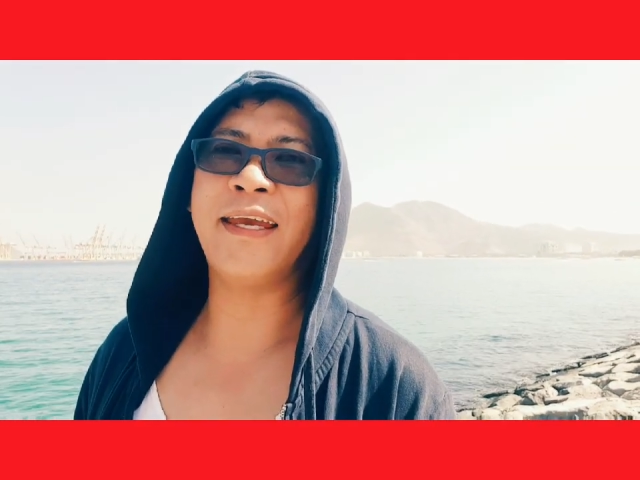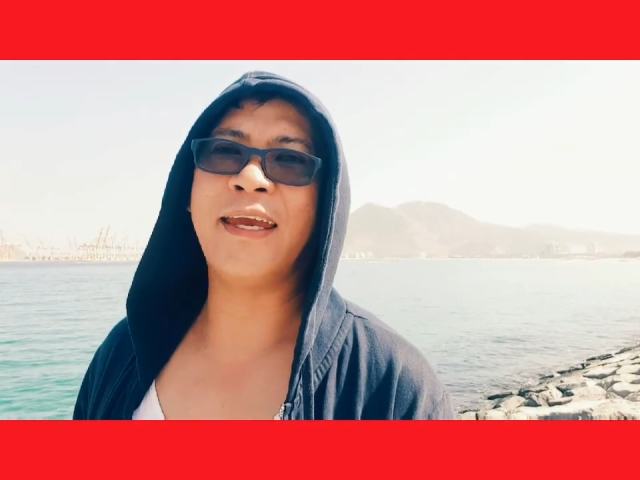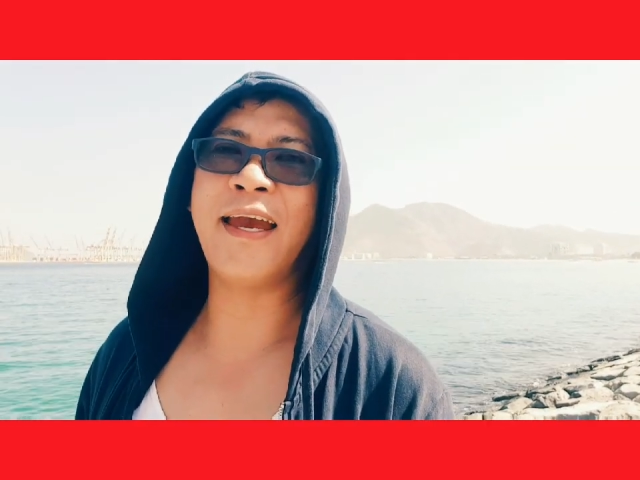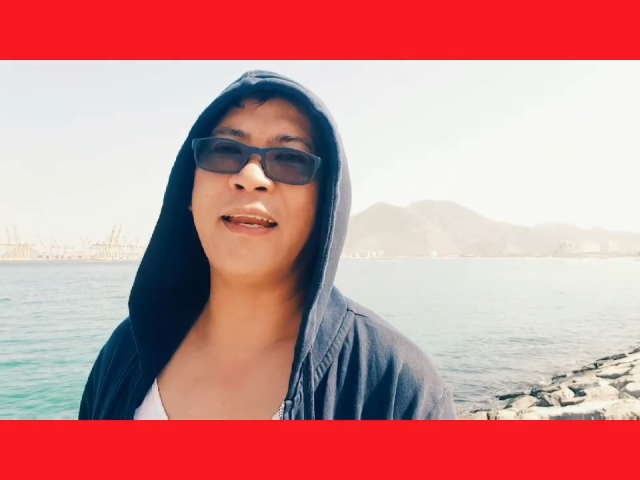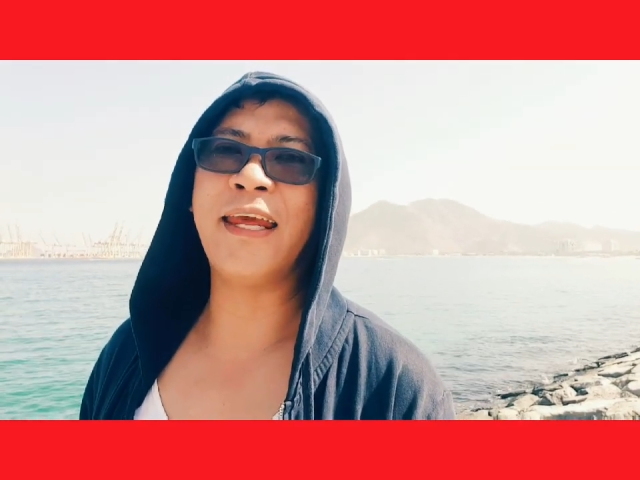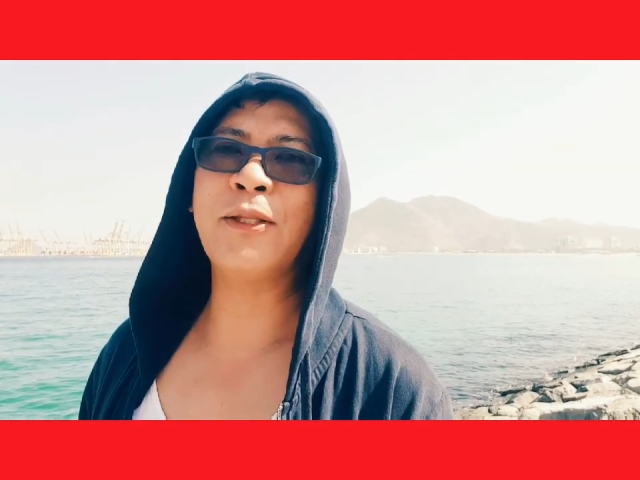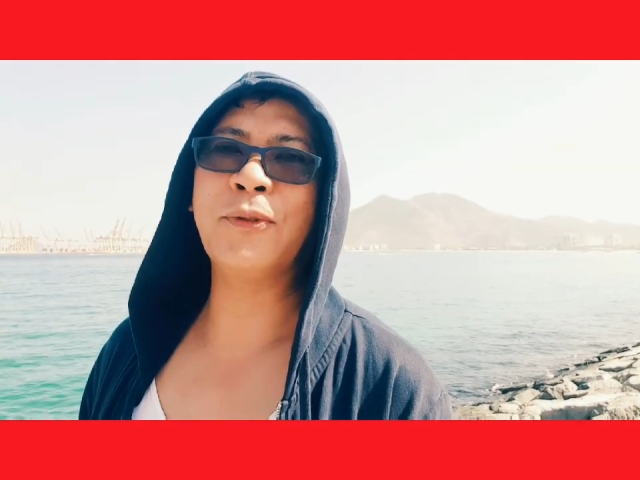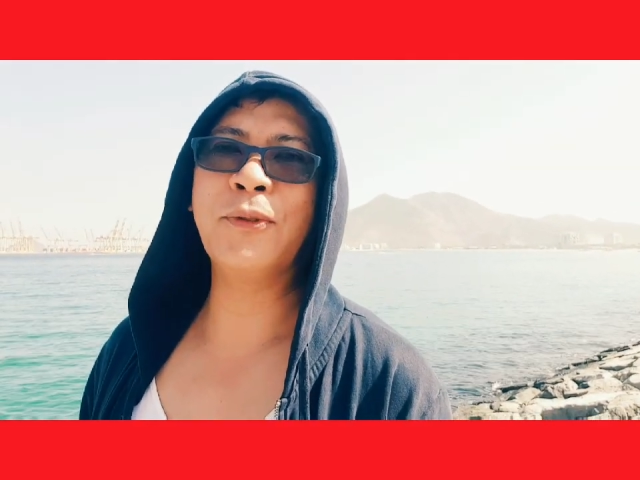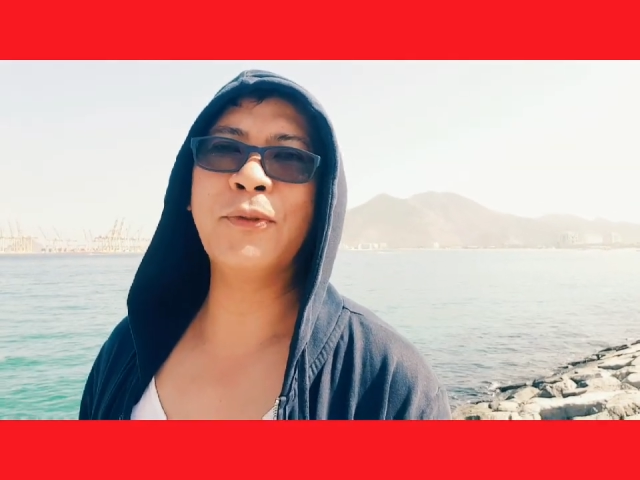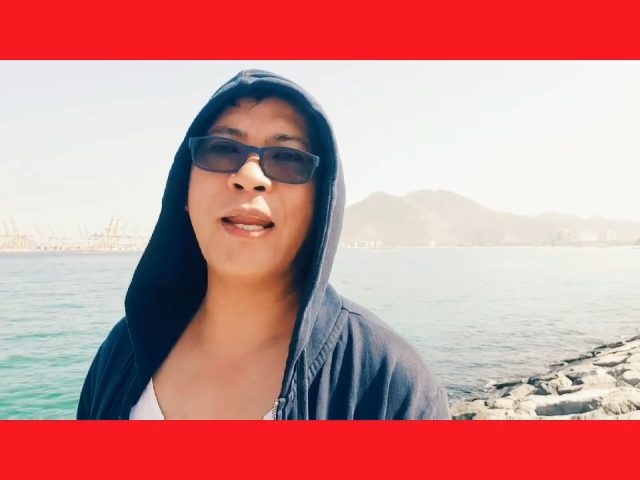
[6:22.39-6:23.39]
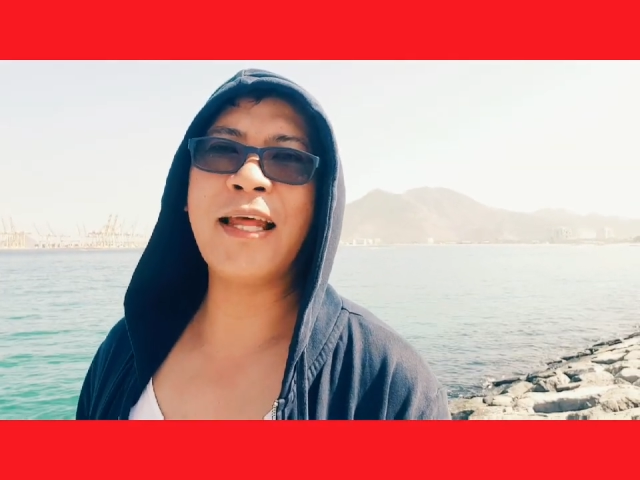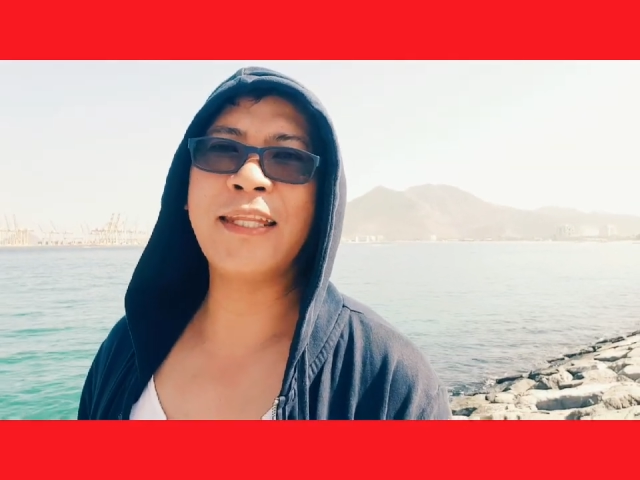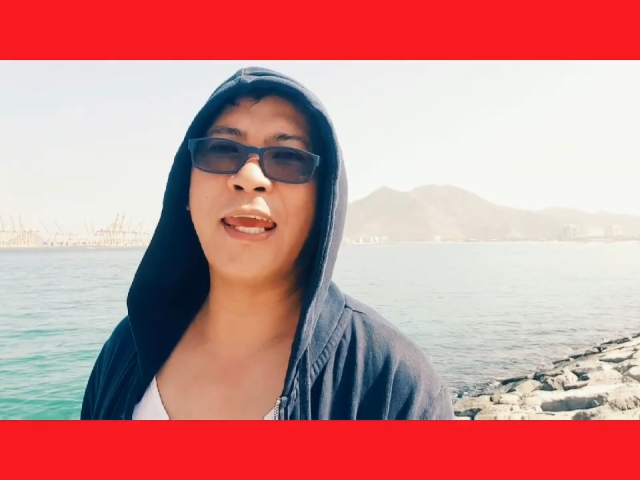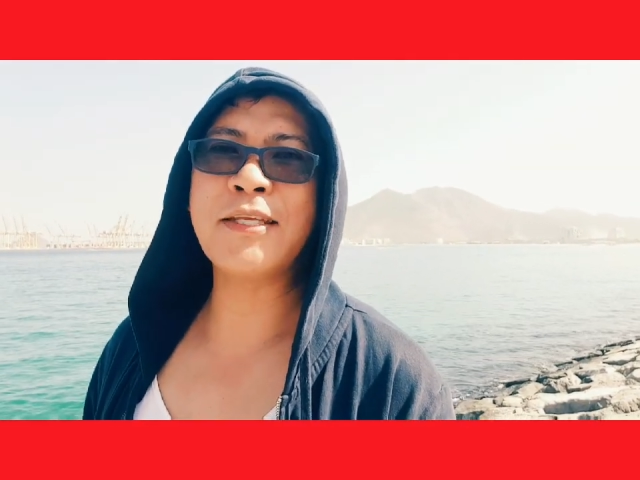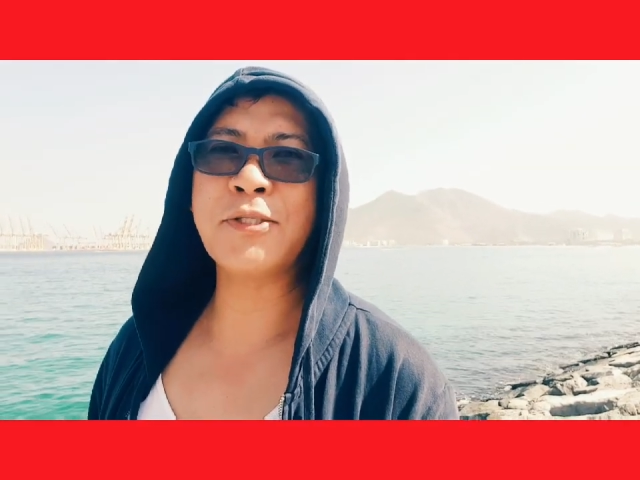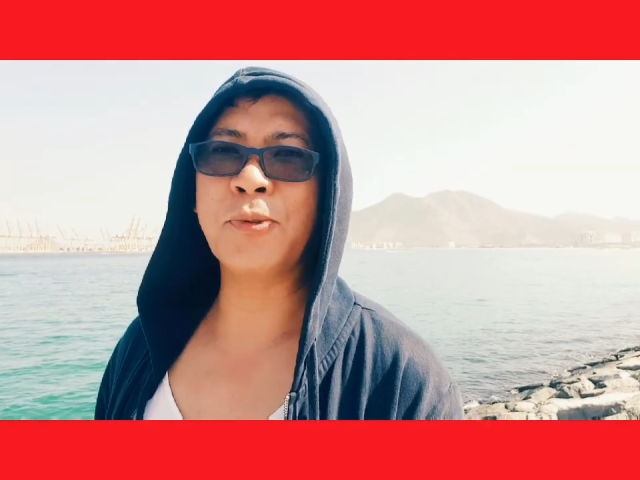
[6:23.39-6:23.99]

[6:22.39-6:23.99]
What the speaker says: Yeah. And to you, Nati and